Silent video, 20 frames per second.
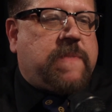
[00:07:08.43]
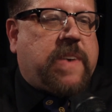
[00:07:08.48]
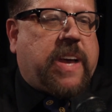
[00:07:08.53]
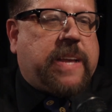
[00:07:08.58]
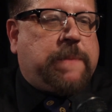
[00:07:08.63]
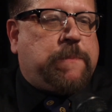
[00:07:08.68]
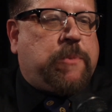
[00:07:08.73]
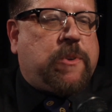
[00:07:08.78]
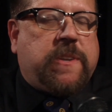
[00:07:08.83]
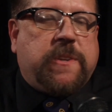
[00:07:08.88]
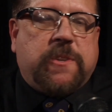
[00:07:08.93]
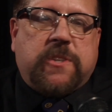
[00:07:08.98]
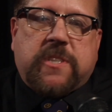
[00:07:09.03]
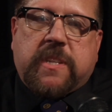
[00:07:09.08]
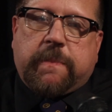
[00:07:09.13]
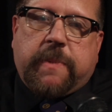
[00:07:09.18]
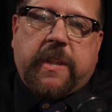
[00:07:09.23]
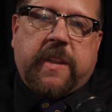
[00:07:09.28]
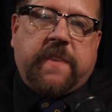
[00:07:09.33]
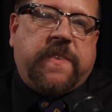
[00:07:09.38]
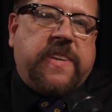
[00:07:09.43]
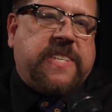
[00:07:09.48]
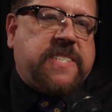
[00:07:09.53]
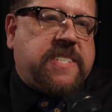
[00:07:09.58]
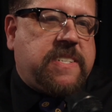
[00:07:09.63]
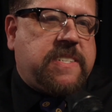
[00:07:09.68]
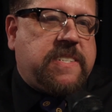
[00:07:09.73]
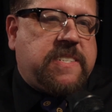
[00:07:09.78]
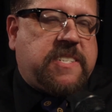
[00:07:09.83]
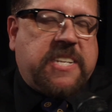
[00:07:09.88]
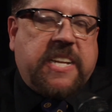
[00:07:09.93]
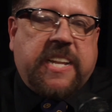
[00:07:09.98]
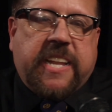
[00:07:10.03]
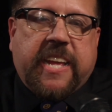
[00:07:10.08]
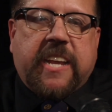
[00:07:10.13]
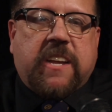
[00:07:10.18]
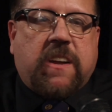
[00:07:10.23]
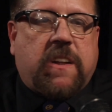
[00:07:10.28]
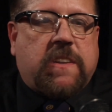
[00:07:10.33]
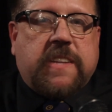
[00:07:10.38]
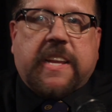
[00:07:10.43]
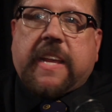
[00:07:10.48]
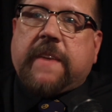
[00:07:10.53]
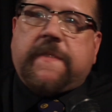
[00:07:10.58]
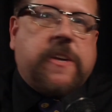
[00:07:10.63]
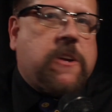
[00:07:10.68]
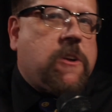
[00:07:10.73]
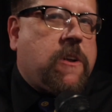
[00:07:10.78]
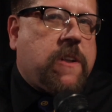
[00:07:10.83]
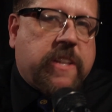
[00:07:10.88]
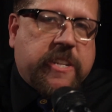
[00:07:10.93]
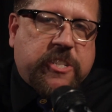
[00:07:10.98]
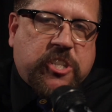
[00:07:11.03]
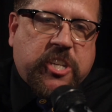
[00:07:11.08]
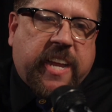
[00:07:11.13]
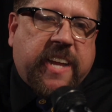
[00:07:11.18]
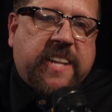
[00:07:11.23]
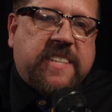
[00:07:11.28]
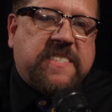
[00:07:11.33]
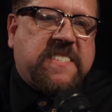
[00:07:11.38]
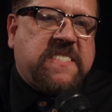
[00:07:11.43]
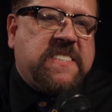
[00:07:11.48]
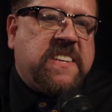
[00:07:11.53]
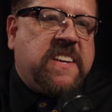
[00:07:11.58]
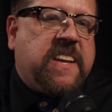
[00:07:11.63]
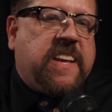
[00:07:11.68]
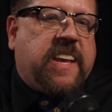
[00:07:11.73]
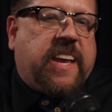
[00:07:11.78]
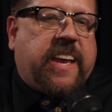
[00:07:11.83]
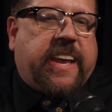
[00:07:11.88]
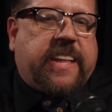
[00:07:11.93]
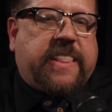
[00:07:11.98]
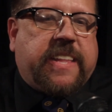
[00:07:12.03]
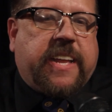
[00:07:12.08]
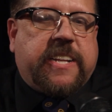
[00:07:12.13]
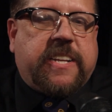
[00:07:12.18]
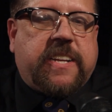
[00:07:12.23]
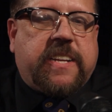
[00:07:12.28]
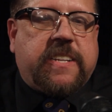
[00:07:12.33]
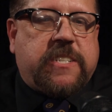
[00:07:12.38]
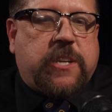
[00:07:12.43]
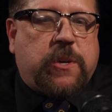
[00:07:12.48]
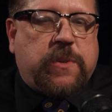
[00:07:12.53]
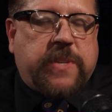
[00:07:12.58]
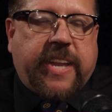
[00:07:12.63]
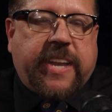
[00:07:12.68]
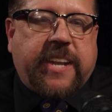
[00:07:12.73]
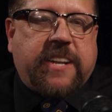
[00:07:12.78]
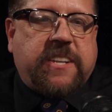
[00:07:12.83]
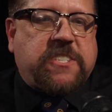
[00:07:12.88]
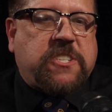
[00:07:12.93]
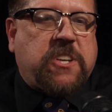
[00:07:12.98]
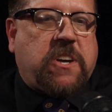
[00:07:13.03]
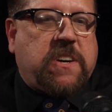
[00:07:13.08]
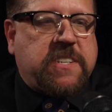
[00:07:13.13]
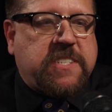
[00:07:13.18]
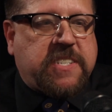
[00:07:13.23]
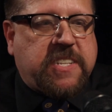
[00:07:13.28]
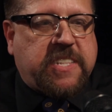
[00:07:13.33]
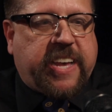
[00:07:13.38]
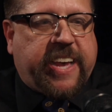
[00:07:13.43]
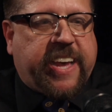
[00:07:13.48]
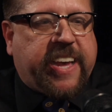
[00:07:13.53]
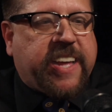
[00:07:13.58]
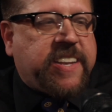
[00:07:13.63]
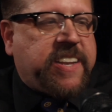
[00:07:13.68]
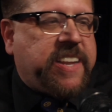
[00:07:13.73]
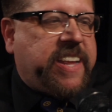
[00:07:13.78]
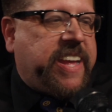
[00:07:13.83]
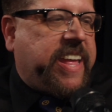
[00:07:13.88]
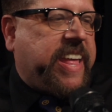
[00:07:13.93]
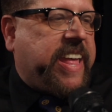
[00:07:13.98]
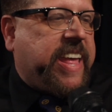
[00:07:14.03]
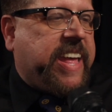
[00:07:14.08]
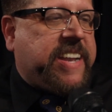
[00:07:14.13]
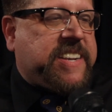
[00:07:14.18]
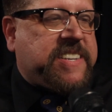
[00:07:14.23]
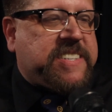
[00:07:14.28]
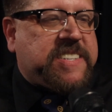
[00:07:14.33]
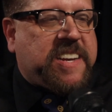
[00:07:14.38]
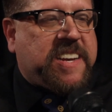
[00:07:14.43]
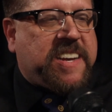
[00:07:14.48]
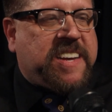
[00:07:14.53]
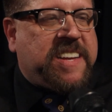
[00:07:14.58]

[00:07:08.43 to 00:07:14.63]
I produced a benefit CD called "Give a Girl a Chance," and they donated a song to that. And